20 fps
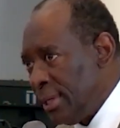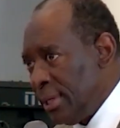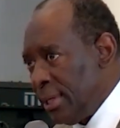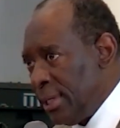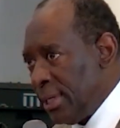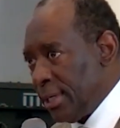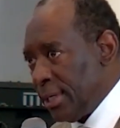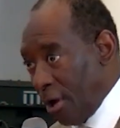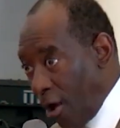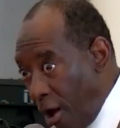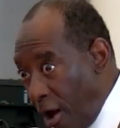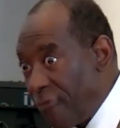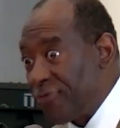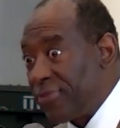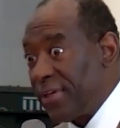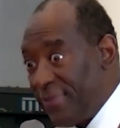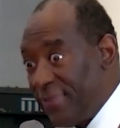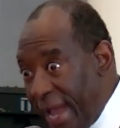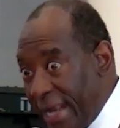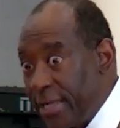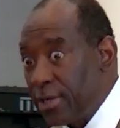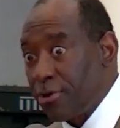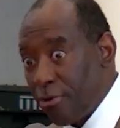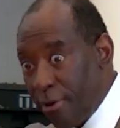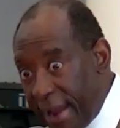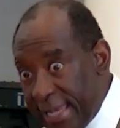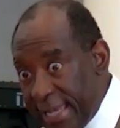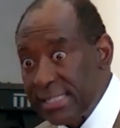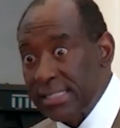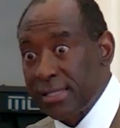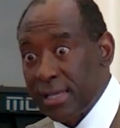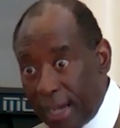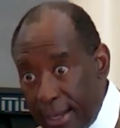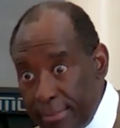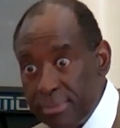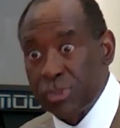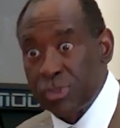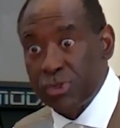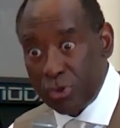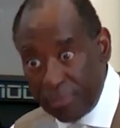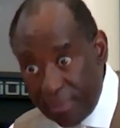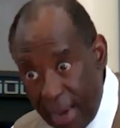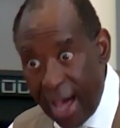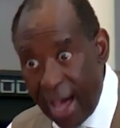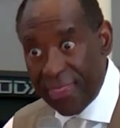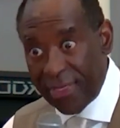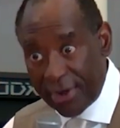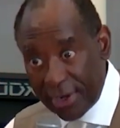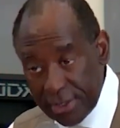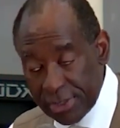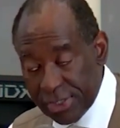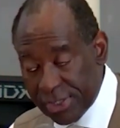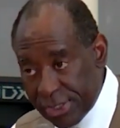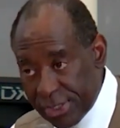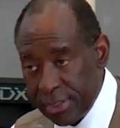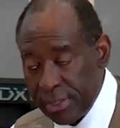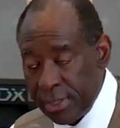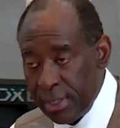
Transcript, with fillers: And often that grace comes through mothers.